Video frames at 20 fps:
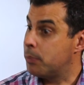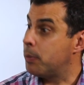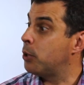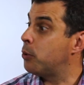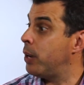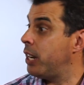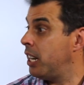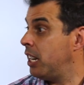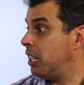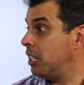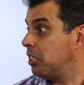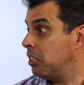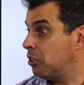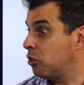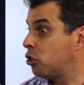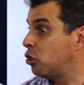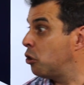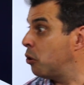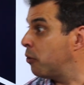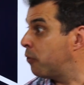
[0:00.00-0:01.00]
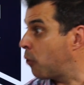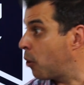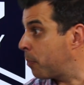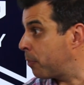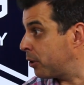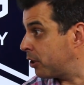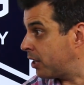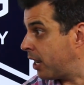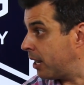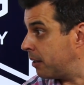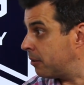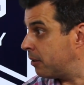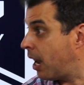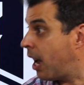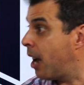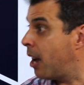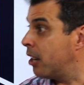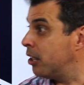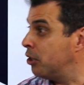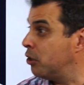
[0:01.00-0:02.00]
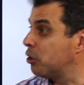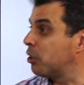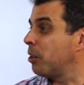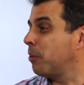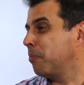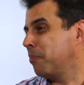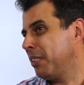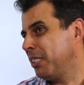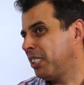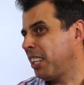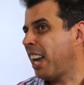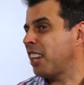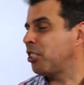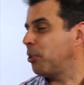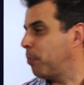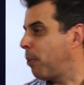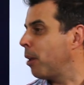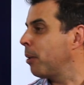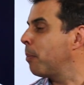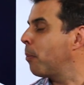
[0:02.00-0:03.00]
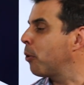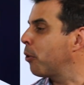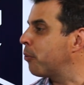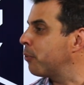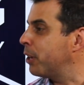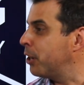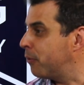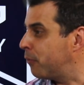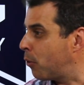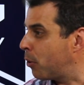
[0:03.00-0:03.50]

It's between 2 to 4%. Usually, it's actually probably more 3 to